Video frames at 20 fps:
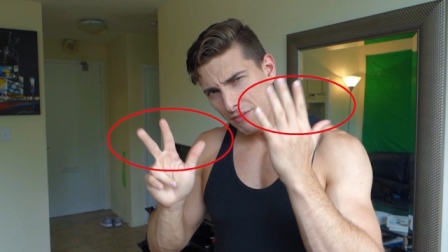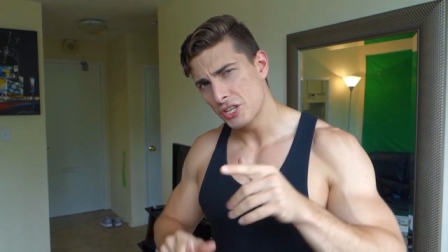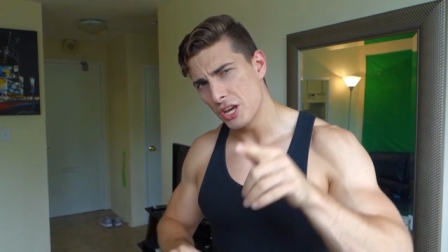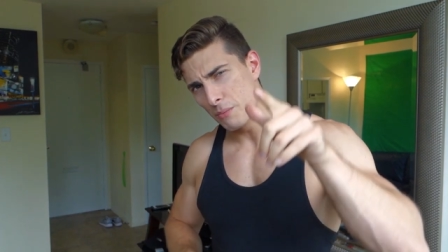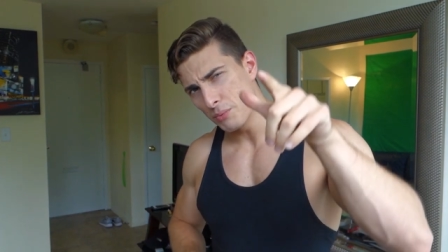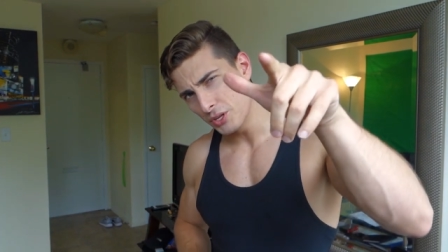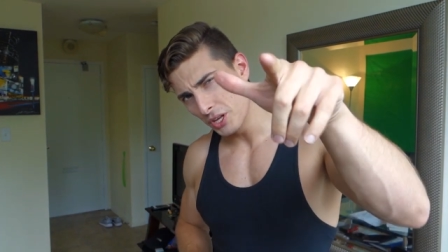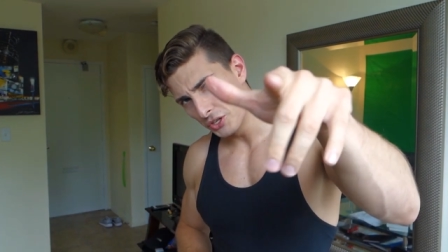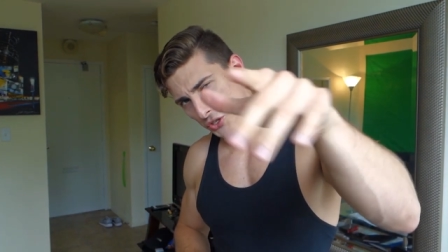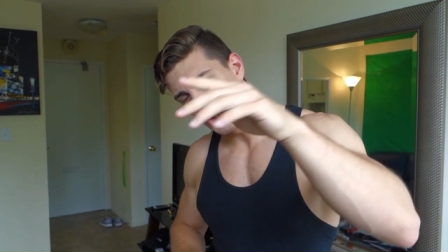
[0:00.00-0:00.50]

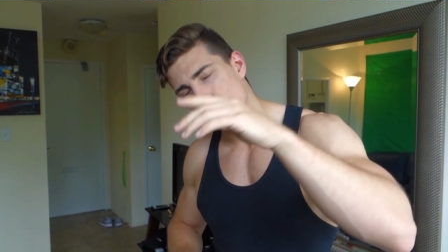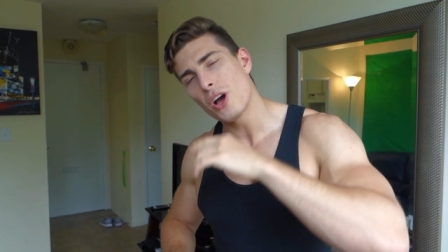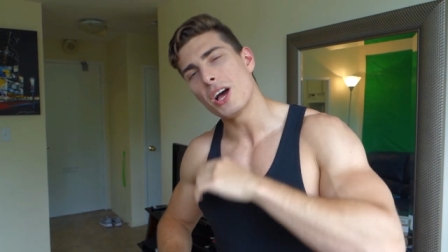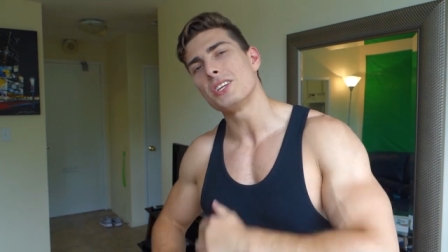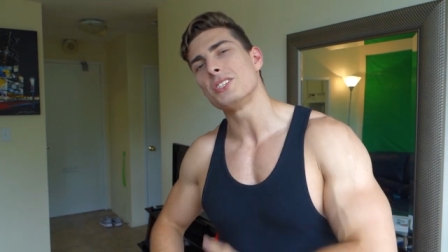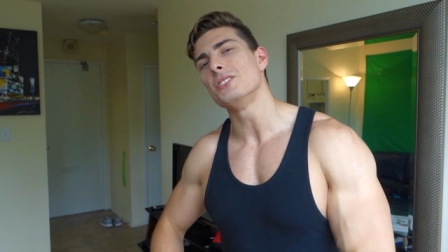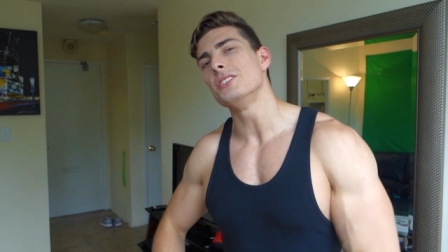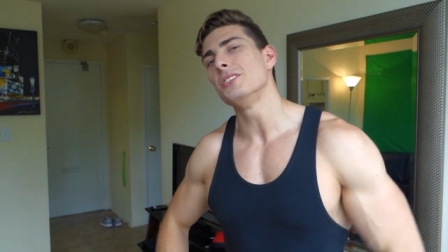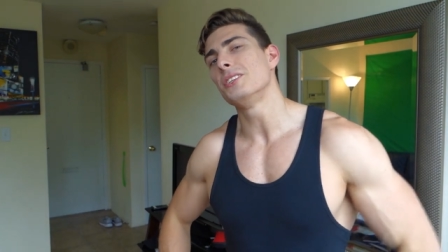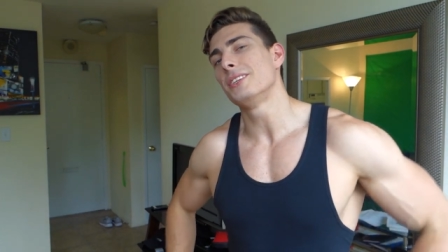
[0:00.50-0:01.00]
Tips that you
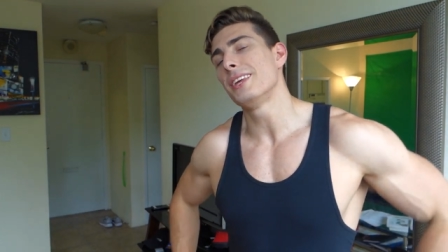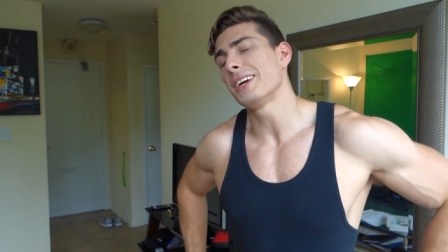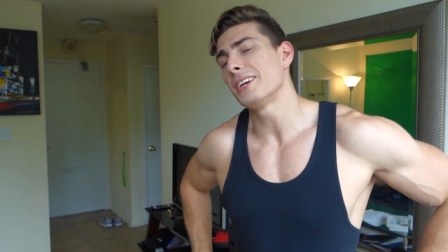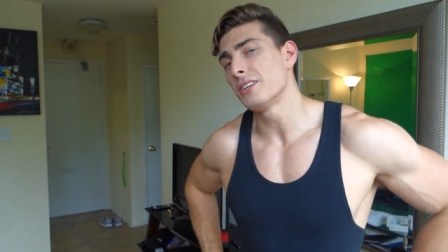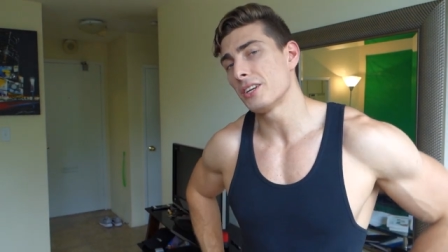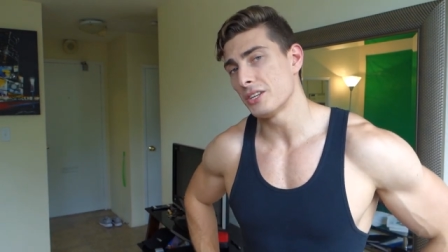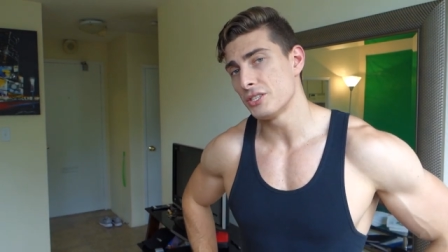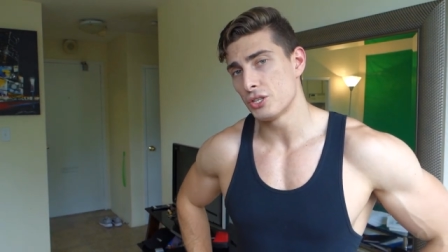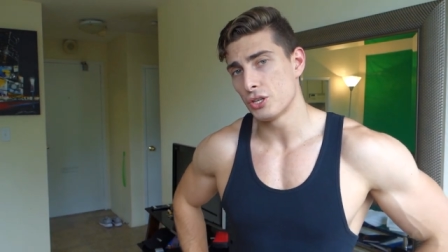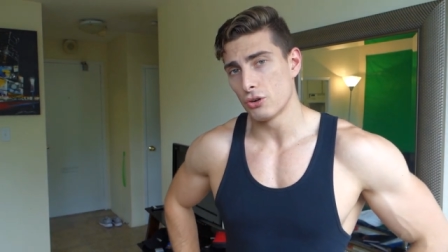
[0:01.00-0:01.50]
guys need to take
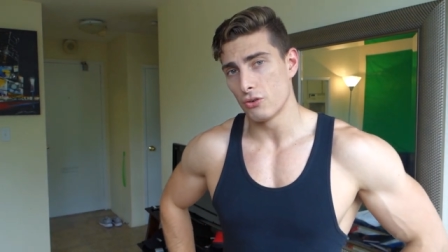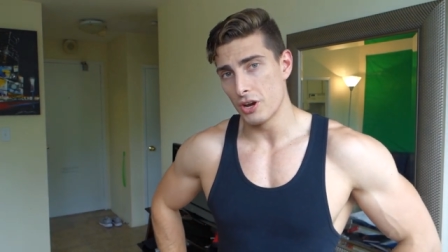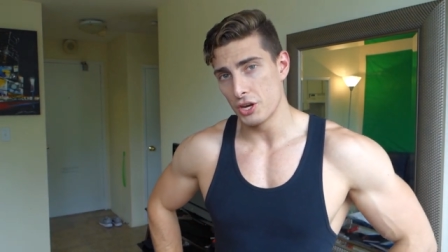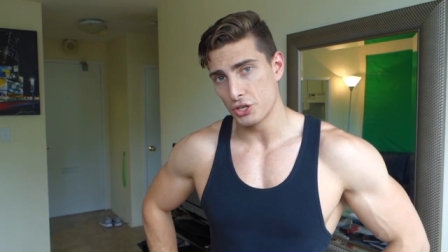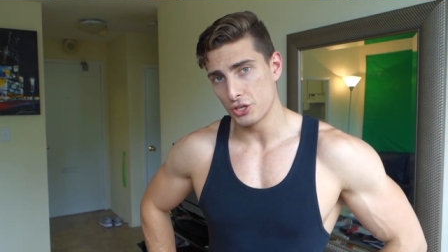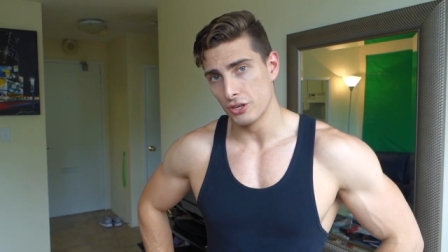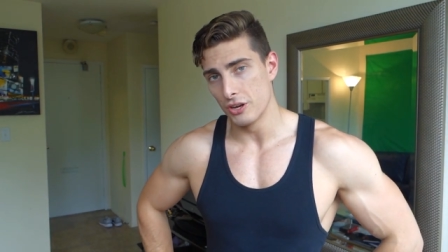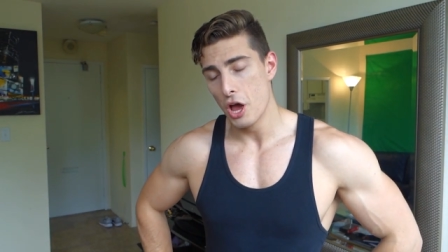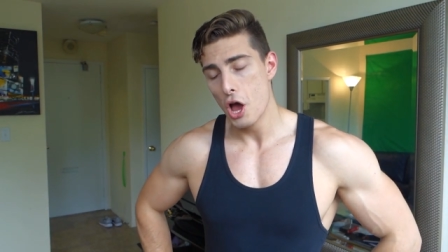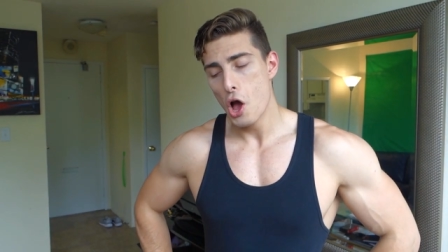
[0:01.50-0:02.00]
into
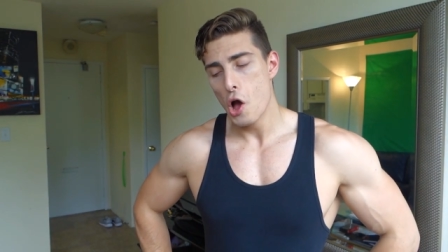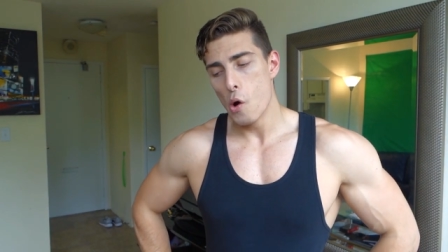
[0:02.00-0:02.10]
consideration